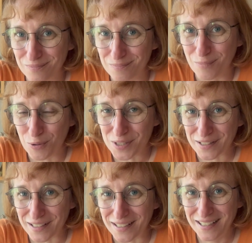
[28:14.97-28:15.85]

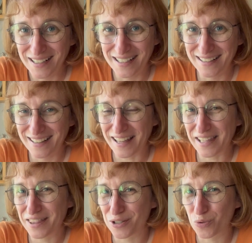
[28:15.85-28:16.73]
mostly, I
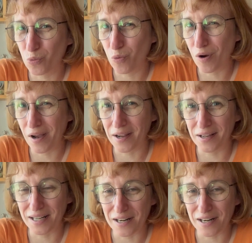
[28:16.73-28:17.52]
think there's one